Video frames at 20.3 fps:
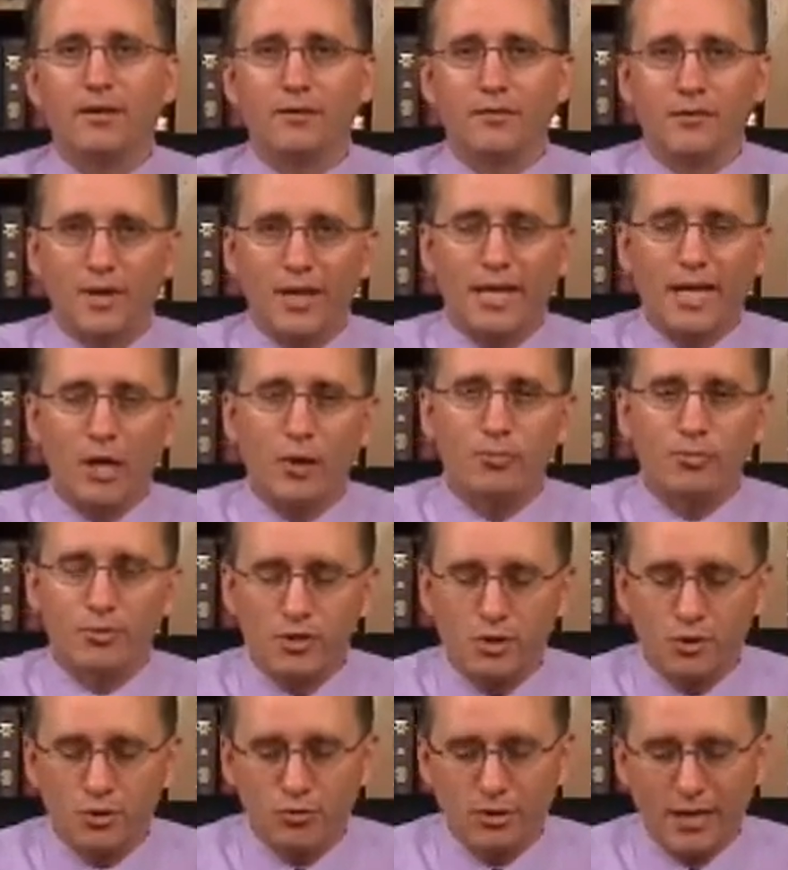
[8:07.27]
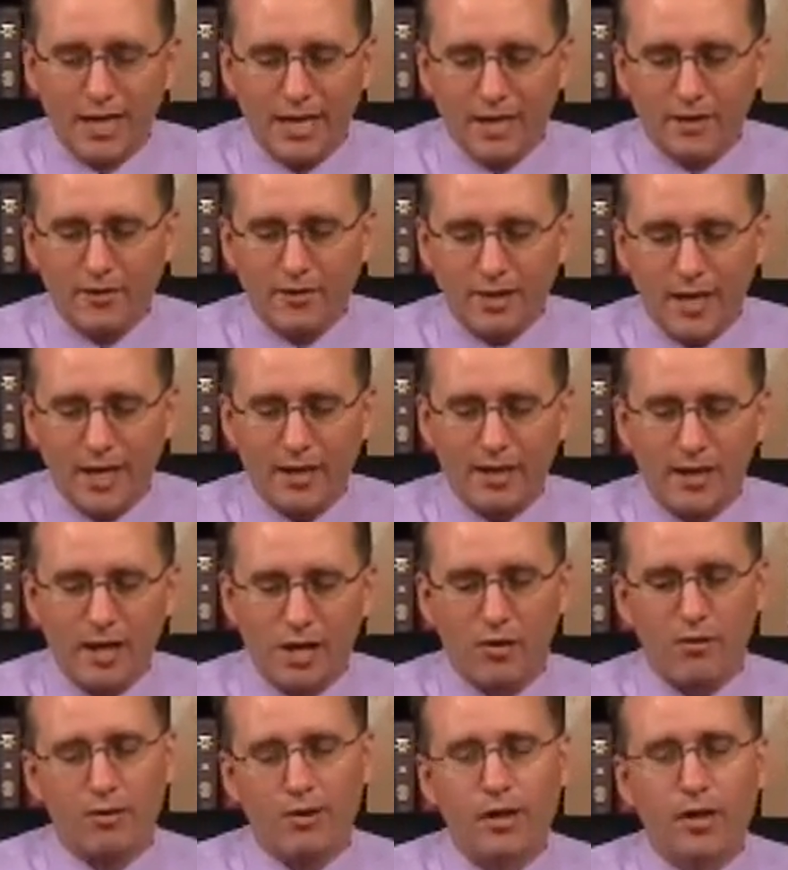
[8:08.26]
that helps you in that
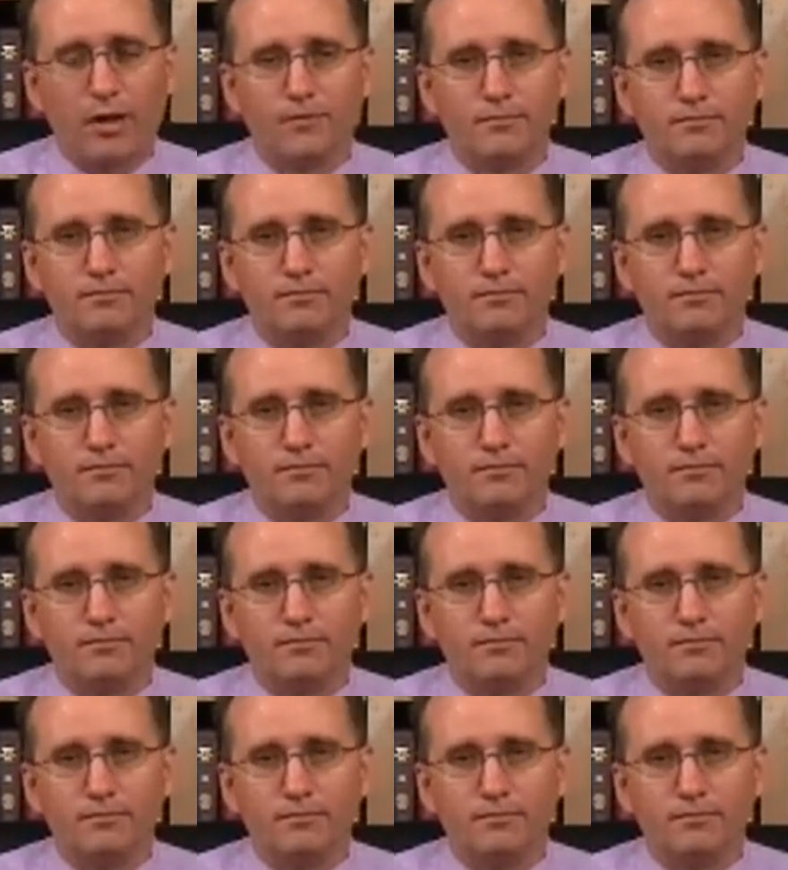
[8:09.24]
area.